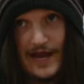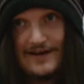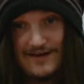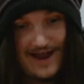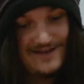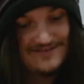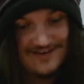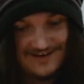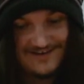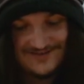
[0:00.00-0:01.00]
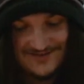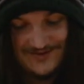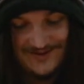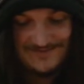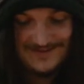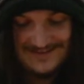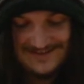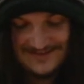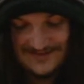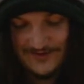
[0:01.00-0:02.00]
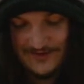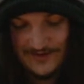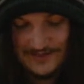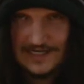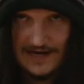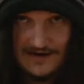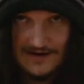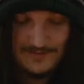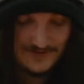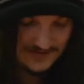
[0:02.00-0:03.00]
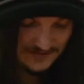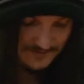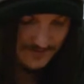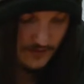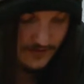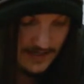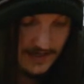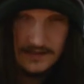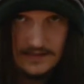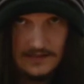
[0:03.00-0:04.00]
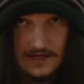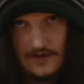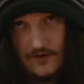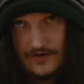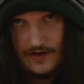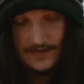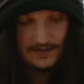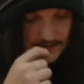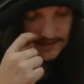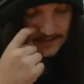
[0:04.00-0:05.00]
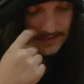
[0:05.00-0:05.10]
8 targets all up. So you got your Saiyan Cabbas, you got your hits, and you got your other hits.